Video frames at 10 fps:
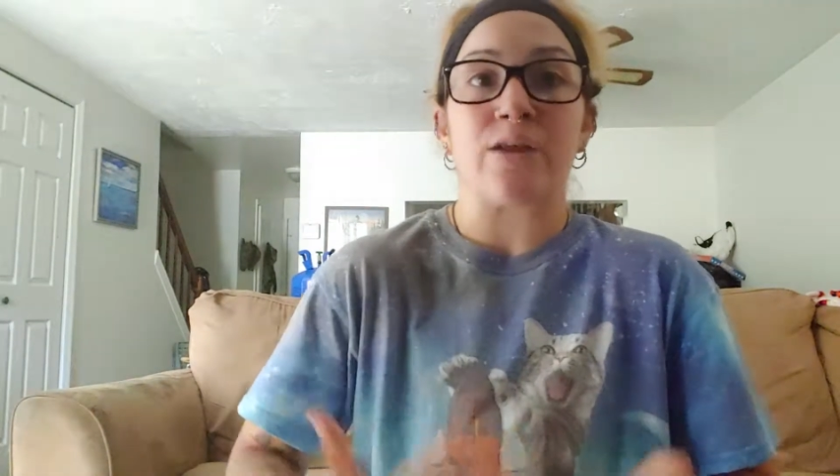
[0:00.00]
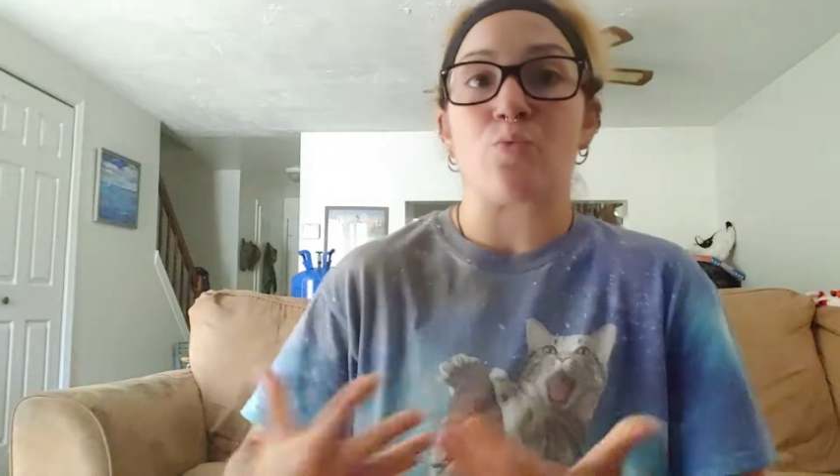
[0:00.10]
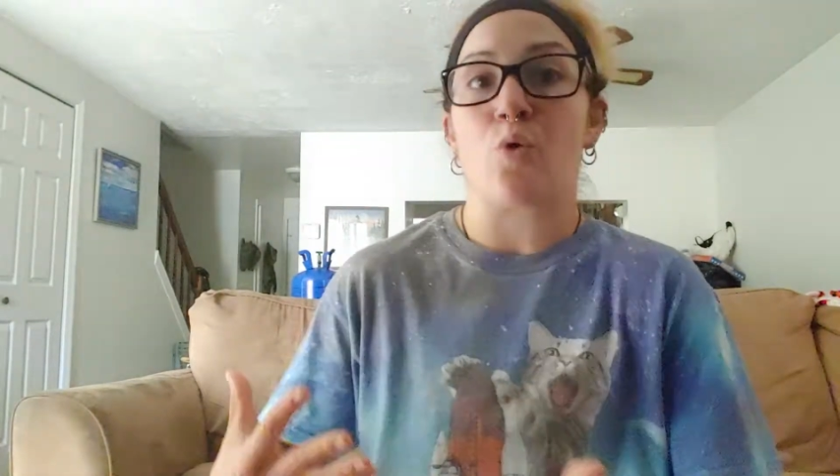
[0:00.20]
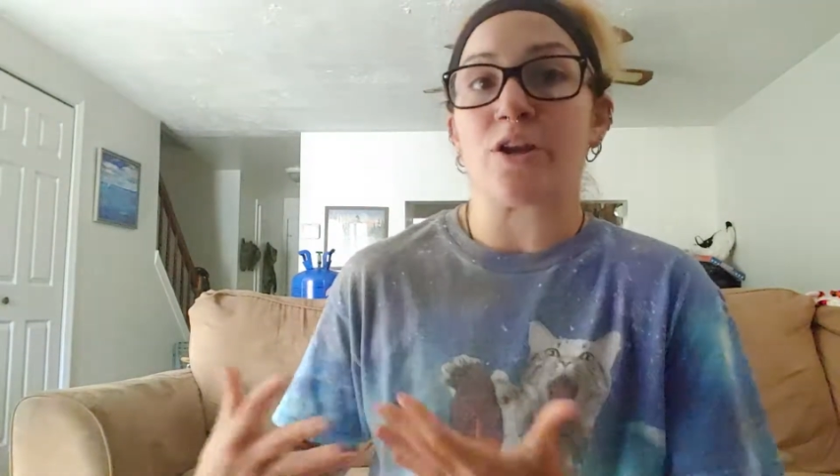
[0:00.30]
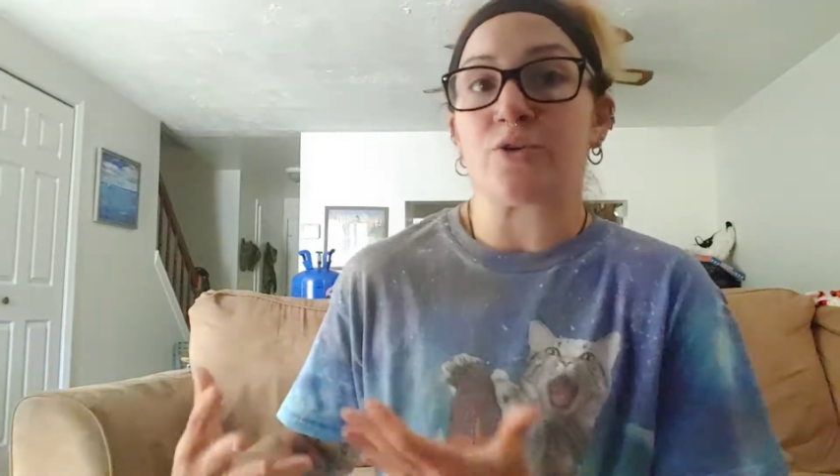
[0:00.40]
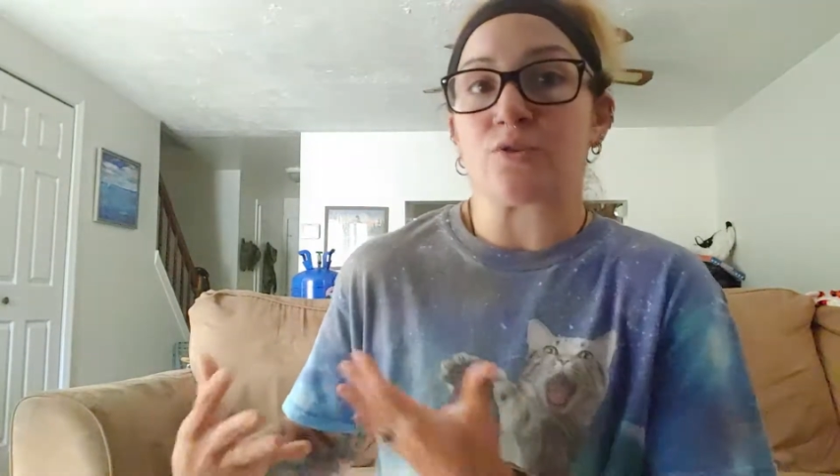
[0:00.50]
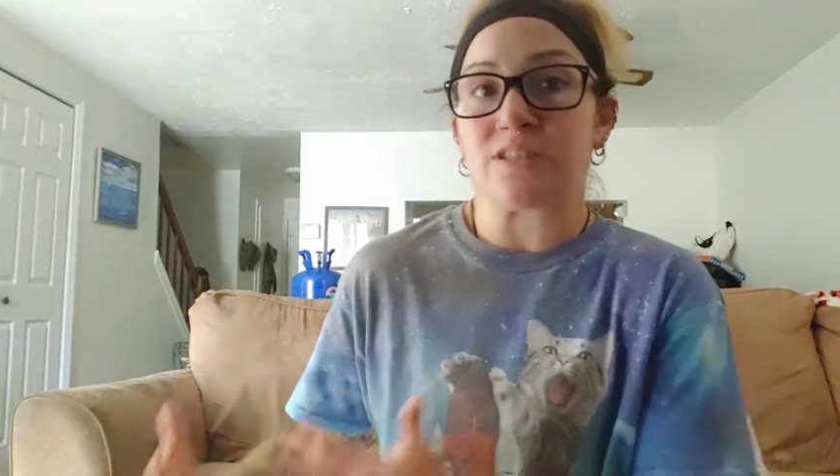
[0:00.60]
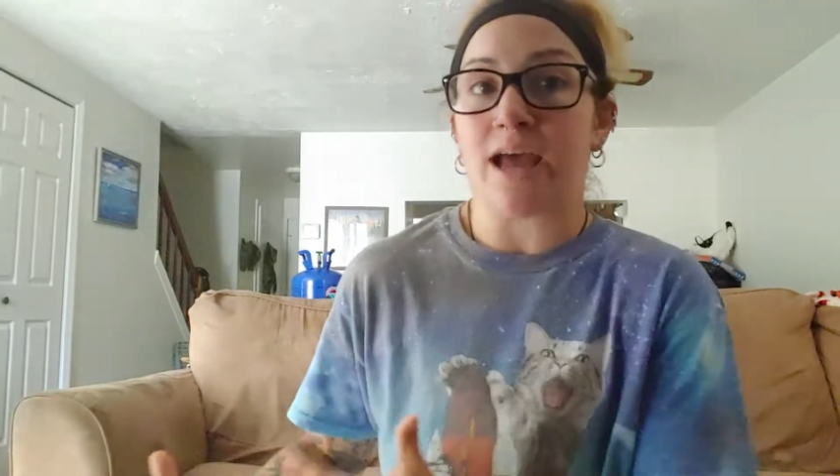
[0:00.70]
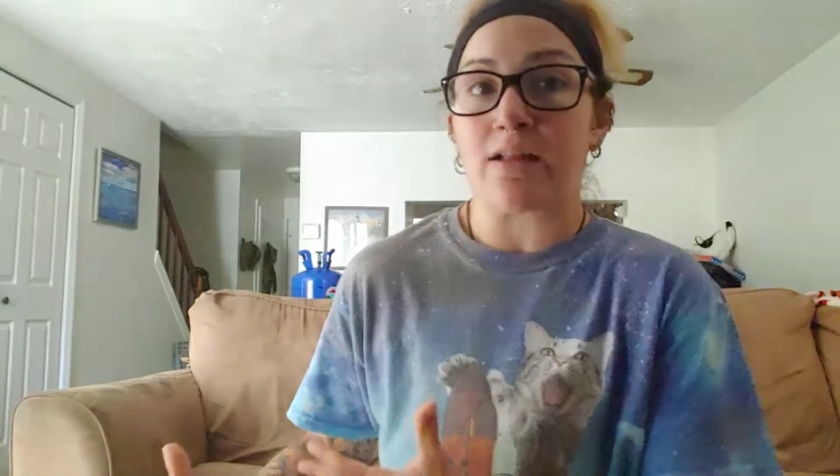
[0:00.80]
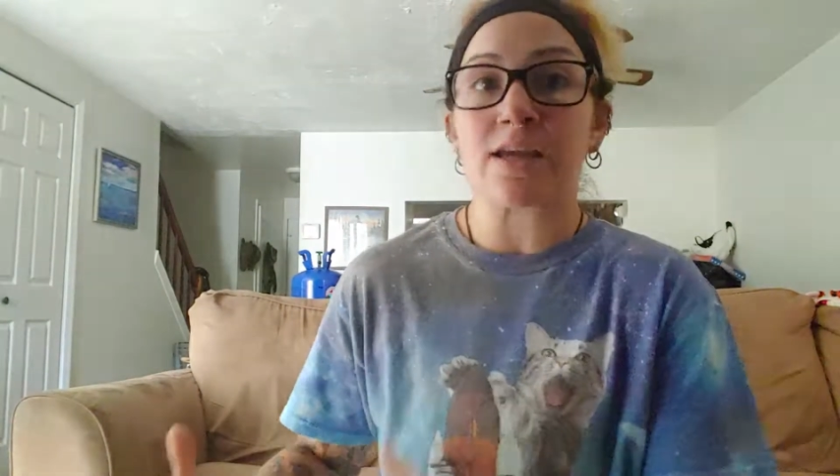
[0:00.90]
in what you're
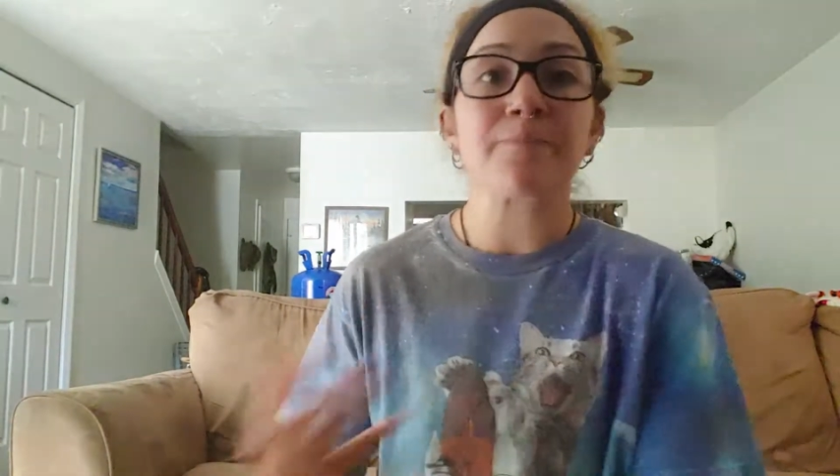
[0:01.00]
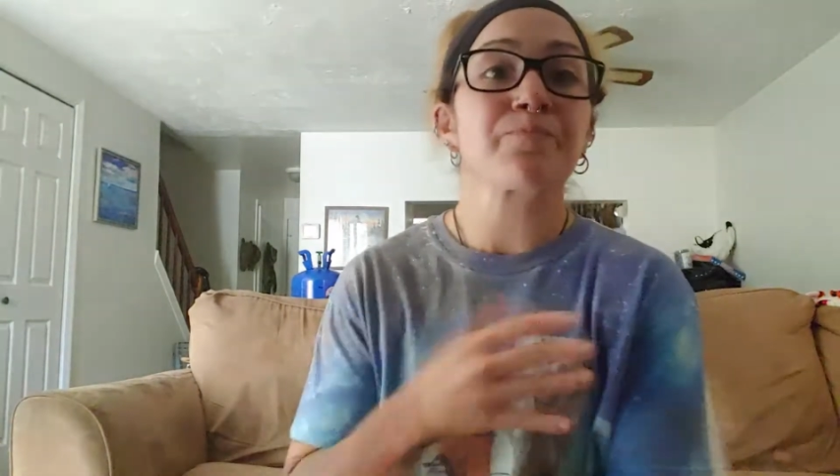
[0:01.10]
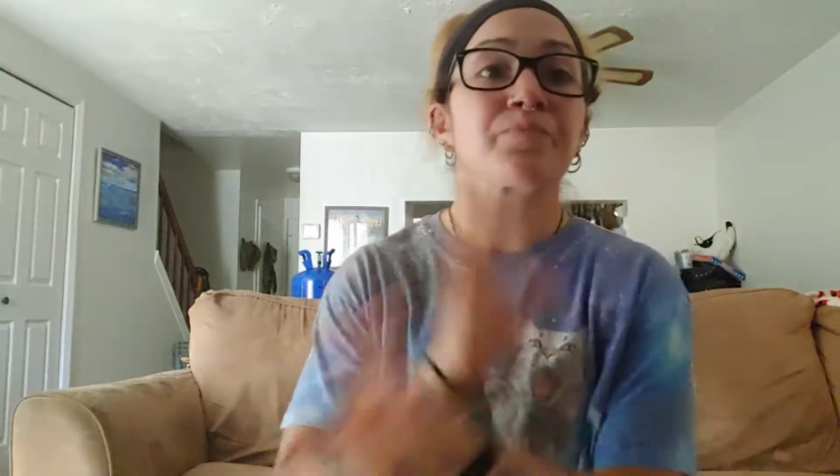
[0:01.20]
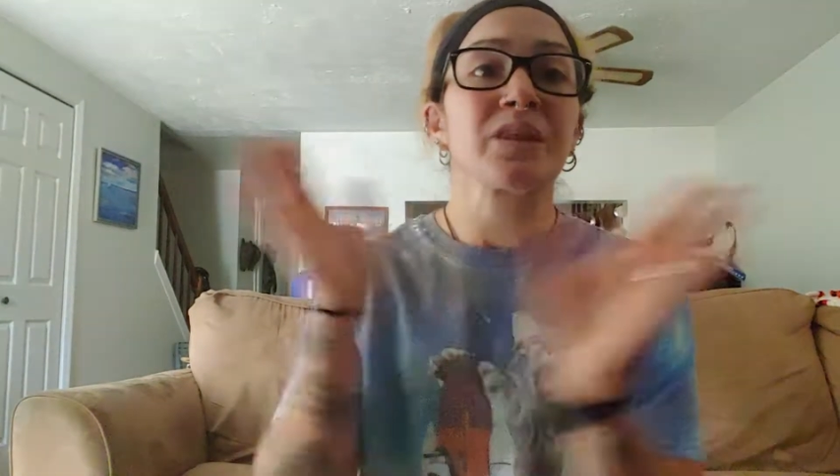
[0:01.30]
selling?